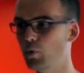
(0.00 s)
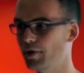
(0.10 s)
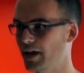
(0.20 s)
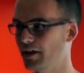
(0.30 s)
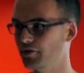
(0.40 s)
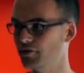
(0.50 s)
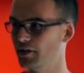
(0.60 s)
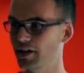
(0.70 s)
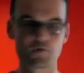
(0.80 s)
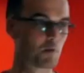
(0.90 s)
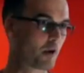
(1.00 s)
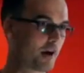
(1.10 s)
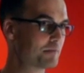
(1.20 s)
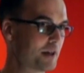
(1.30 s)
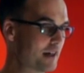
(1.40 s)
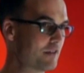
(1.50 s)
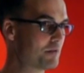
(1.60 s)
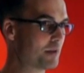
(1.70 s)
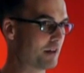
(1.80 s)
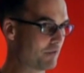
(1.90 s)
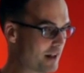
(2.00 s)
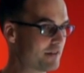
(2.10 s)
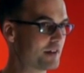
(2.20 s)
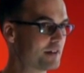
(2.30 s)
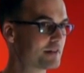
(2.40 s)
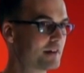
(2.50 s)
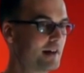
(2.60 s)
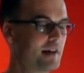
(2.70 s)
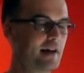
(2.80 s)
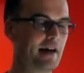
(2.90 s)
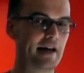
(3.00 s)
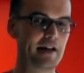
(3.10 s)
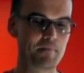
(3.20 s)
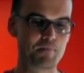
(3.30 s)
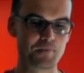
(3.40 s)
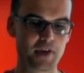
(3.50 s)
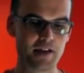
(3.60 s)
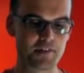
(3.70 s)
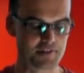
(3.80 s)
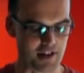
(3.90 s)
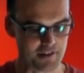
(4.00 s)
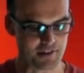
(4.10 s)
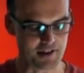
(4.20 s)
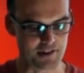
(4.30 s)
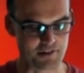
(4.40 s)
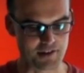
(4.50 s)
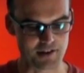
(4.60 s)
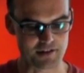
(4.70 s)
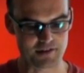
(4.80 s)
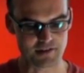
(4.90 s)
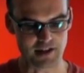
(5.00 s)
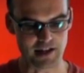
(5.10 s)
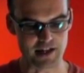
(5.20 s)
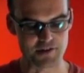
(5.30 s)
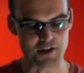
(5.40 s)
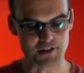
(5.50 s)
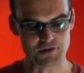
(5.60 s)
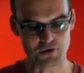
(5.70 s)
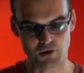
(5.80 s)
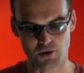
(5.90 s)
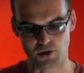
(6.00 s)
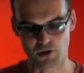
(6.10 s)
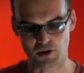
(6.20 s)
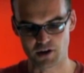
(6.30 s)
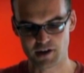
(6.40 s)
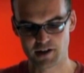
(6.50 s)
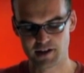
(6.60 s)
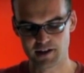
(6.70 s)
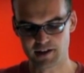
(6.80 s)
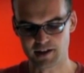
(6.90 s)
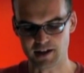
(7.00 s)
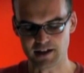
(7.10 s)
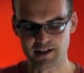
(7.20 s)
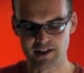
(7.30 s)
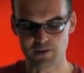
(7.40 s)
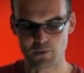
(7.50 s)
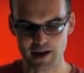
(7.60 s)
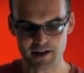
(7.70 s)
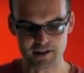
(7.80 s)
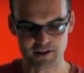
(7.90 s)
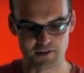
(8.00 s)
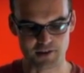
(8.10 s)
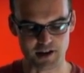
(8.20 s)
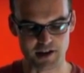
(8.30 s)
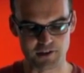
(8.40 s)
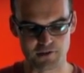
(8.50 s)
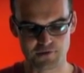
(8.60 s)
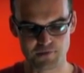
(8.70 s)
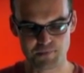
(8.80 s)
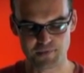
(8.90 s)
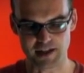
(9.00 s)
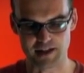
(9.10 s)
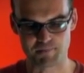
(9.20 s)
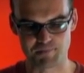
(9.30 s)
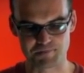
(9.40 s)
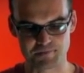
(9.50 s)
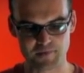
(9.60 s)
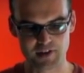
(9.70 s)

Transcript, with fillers: without kind of the prize money even being relevant. Um, and the second thing is that uh, just your, in a way, the kind of um,